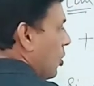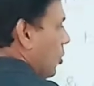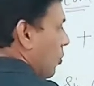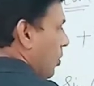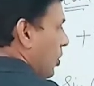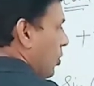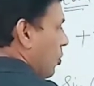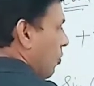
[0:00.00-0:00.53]
2
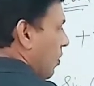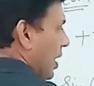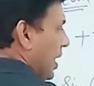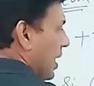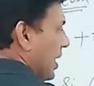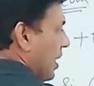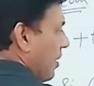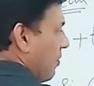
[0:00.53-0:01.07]
into
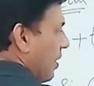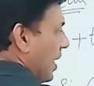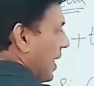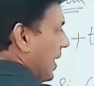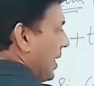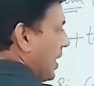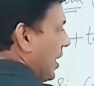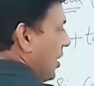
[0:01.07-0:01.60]
180,
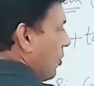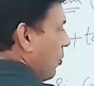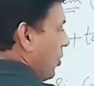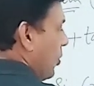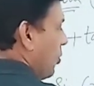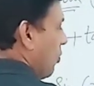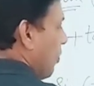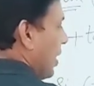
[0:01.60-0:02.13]
180, 2
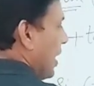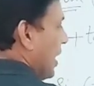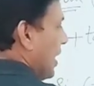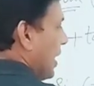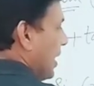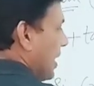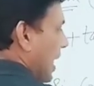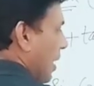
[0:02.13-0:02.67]
into
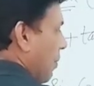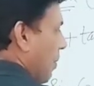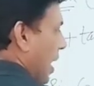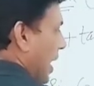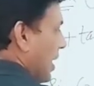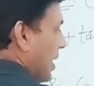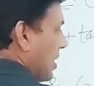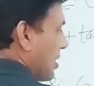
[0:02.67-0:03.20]
180, then
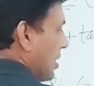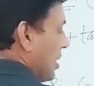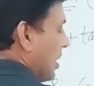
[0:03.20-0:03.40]
minus.